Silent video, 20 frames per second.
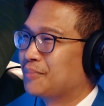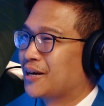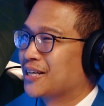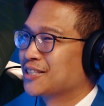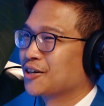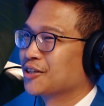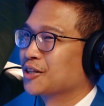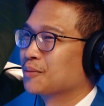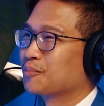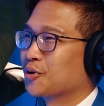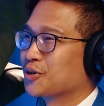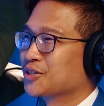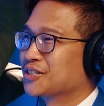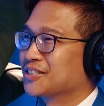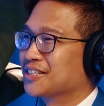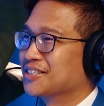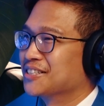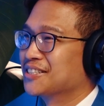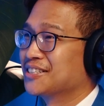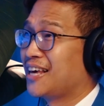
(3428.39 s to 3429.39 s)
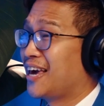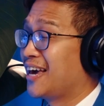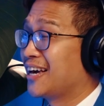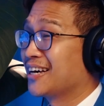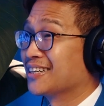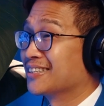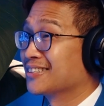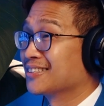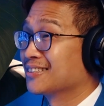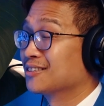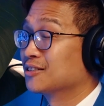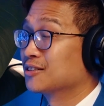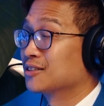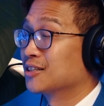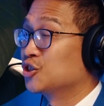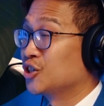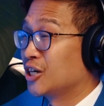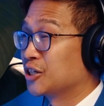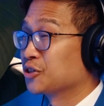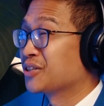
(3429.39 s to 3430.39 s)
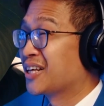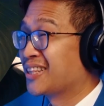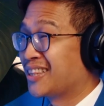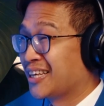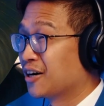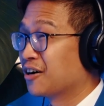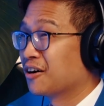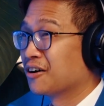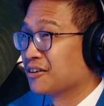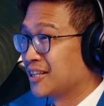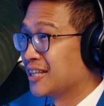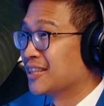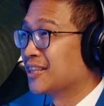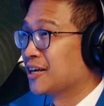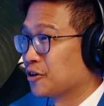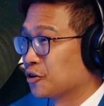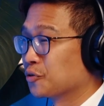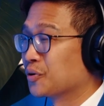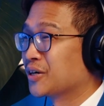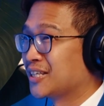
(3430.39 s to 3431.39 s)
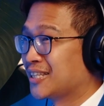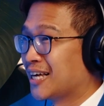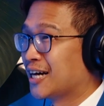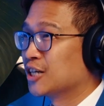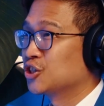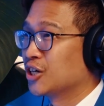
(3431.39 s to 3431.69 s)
based on the person saying the gender that they are, then they're already that